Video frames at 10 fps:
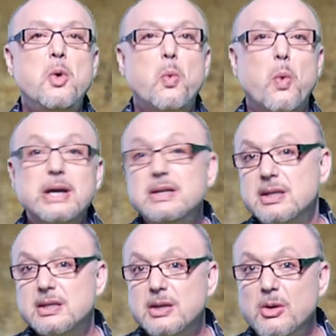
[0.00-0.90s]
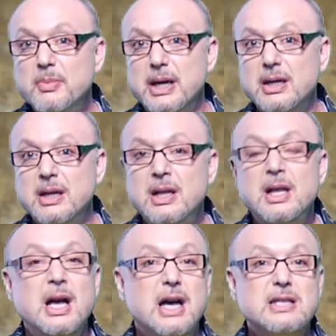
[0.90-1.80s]
What is a soulmate?
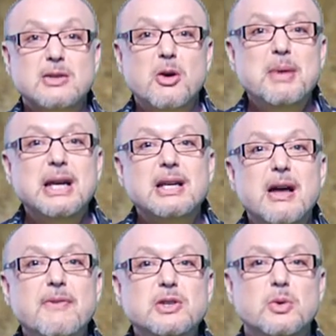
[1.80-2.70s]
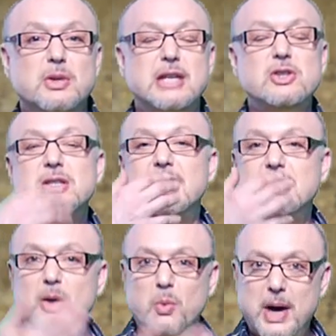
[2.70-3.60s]
A soulmate loves you. They just like
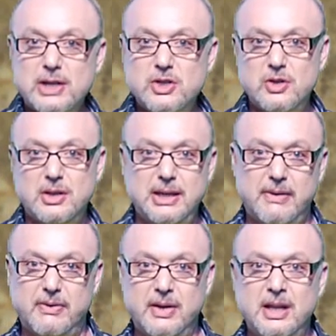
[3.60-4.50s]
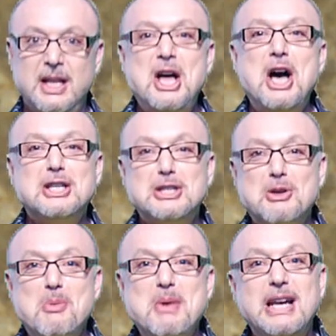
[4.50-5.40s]
to watch you live. A
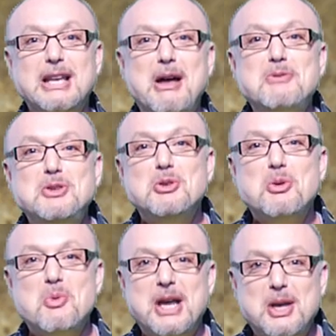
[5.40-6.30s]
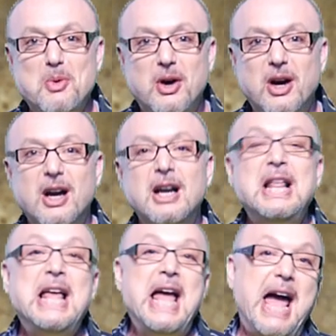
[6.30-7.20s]
soulmate loves you the way you are,
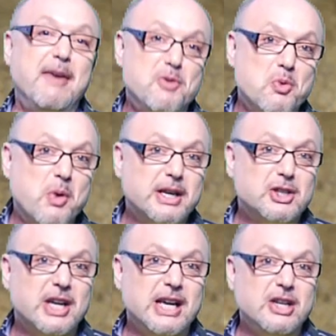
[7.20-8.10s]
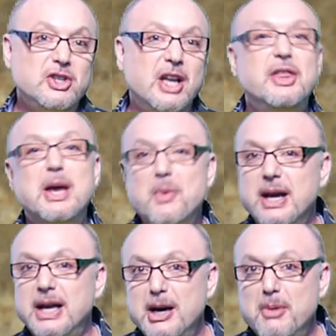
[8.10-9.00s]
and if you want to change, they
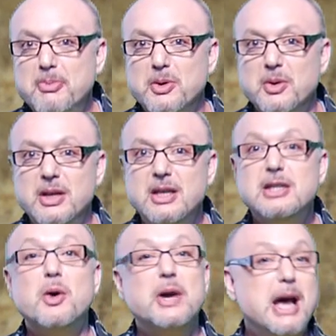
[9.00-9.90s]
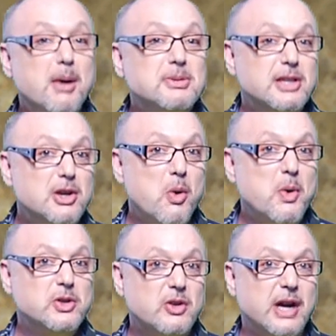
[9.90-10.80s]
want to help you. So it helps to know
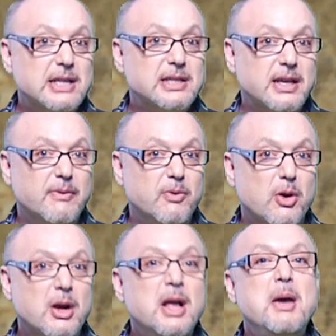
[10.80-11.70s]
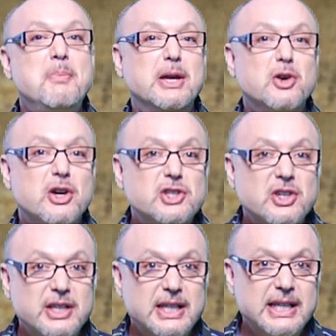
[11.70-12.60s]
what you're asking for because you're
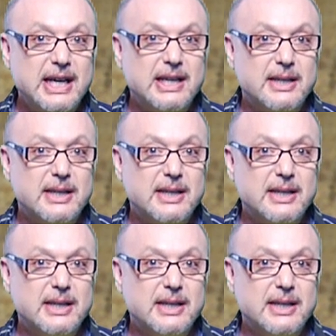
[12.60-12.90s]
going to get